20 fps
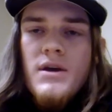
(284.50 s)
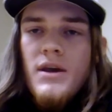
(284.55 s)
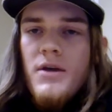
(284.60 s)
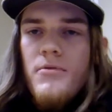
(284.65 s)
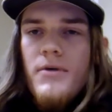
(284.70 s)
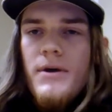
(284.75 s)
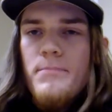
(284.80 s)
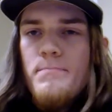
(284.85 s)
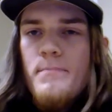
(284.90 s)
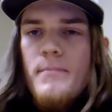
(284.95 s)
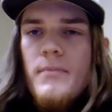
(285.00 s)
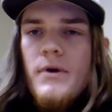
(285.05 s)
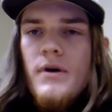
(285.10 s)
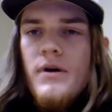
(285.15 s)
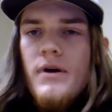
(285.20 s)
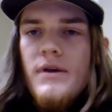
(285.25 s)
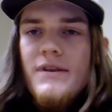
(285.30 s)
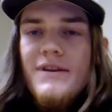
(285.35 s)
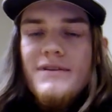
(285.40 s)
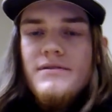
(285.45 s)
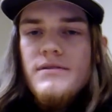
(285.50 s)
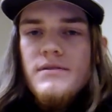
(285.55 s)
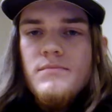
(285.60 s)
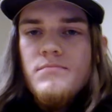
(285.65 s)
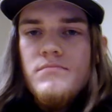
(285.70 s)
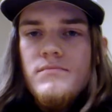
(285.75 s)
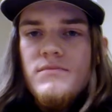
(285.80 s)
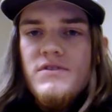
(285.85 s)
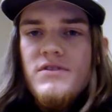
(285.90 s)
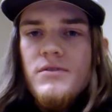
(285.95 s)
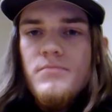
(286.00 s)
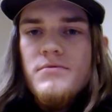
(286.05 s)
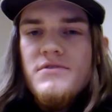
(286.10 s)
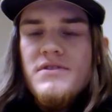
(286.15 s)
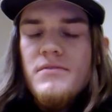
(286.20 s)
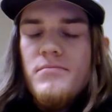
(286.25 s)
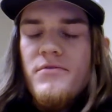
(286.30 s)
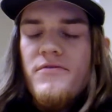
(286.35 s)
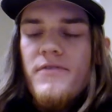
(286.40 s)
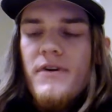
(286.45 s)
Anyway, that's a super
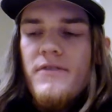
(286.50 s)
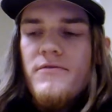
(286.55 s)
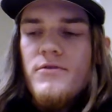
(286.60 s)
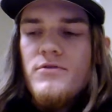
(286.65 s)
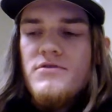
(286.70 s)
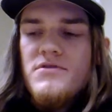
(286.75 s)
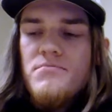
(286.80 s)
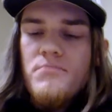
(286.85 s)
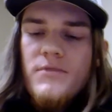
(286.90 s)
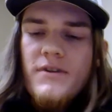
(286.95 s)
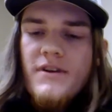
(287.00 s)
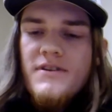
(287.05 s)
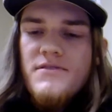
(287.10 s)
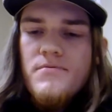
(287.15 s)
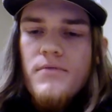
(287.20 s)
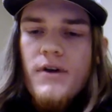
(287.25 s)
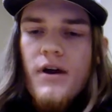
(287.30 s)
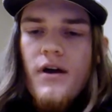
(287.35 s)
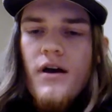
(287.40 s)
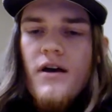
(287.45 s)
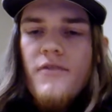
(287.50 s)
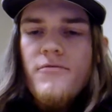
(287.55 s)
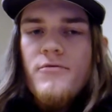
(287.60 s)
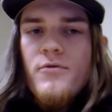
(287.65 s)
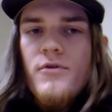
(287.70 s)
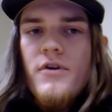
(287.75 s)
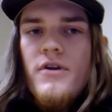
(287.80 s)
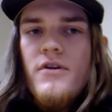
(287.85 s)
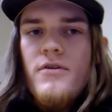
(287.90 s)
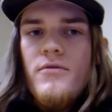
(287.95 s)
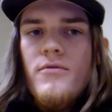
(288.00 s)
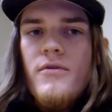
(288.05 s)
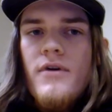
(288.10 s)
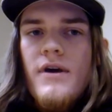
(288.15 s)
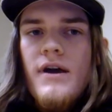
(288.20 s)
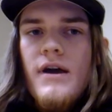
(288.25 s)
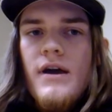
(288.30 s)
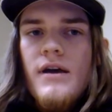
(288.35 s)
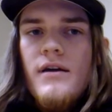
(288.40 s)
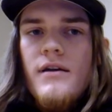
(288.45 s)
simplified version, but that's what I got for you,
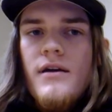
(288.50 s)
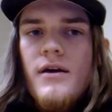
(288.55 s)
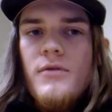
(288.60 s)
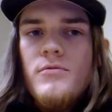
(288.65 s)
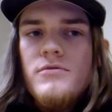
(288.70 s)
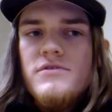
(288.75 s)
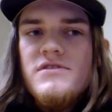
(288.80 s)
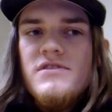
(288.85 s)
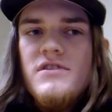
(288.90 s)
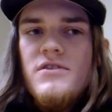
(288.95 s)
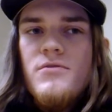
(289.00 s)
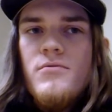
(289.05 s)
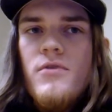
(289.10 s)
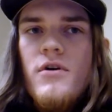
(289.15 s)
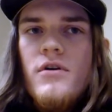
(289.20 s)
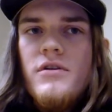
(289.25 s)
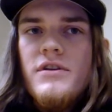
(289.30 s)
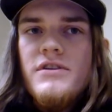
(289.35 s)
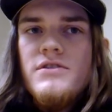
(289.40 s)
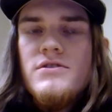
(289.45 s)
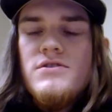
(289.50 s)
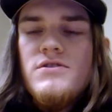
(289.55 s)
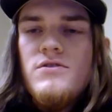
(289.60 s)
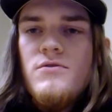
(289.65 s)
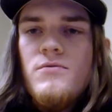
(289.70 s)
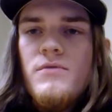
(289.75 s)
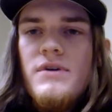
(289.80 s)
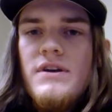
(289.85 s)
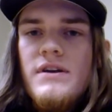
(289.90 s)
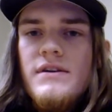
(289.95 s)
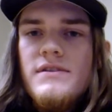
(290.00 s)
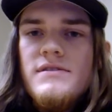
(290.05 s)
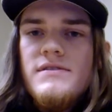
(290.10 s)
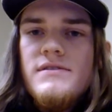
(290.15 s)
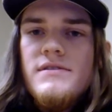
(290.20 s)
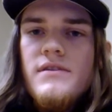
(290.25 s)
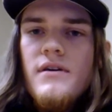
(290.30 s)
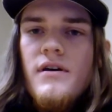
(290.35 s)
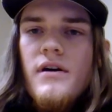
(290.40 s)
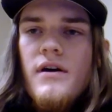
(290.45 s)
and I will see you all in 2
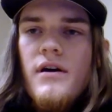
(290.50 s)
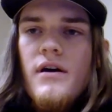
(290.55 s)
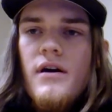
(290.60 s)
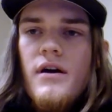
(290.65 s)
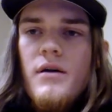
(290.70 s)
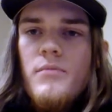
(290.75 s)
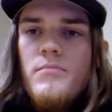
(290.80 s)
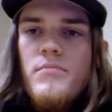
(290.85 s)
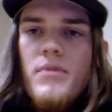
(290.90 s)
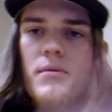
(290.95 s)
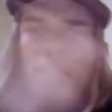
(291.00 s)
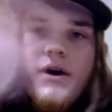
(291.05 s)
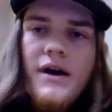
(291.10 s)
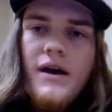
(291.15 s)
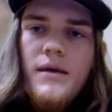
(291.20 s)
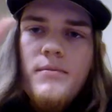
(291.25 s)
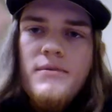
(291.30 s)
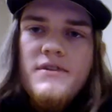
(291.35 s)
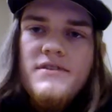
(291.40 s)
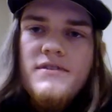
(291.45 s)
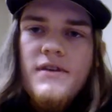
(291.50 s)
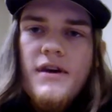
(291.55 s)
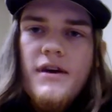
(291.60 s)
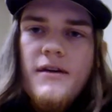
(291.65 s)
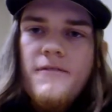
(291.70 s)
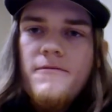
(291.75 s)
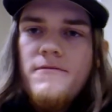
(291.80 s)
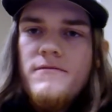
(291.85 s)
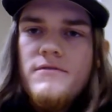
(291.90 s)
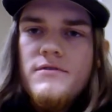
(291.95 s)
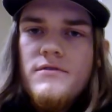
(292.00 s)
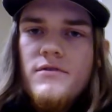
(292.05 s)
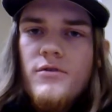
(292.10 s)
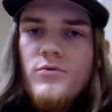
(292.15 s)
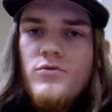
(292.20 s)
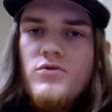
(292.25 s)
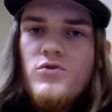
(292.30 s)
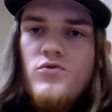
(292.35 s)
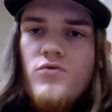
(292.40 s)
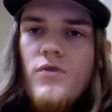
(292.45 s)
weeks. Bye-bye, be safe,
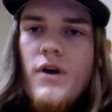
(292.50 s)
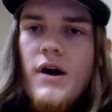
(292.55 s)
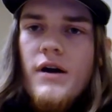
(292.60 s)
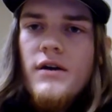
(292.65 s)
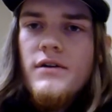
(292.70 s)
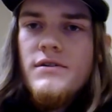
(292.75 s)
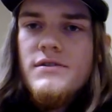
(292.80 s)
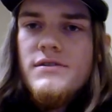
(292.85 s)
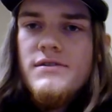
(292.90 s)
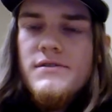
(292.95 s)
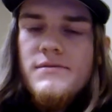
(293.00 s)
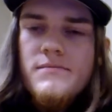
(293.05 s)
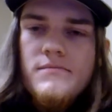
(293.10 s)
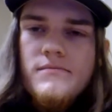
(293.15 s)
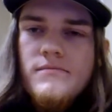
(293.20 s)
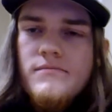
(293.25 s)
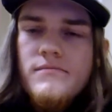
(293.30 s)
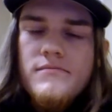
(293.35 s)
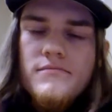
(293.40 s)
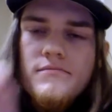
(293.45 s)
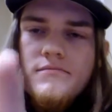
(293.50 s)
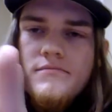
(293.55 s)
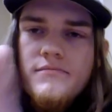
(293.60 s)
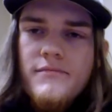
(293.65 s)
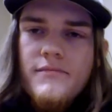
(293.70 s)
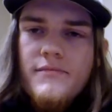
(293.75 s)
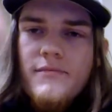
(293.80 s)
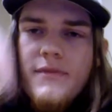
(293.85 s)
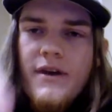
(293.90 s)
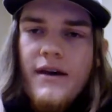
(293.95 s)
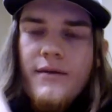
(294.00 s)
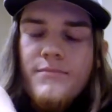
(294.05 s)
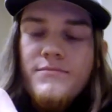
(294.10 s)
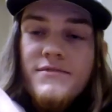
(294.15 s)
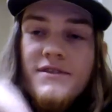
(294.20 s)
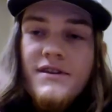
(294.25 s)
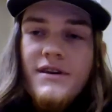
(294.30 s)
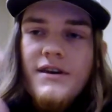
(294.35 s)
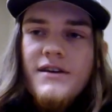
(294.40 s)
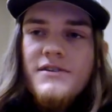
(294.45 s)
don't do drugs.
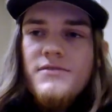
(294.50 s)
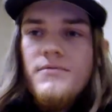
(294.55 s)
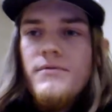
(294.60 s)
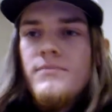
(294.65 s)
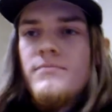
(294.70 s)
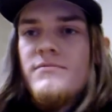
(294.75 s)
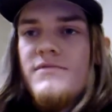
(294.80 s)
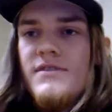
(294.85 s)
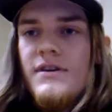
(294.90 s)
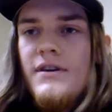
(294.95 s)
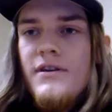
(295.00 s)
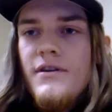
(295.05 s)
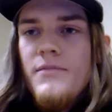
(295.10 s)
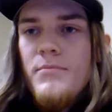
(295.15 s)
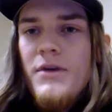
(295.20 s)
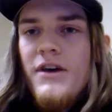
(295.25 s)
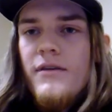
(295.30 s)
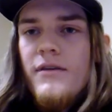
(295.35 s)
Okay, see you in a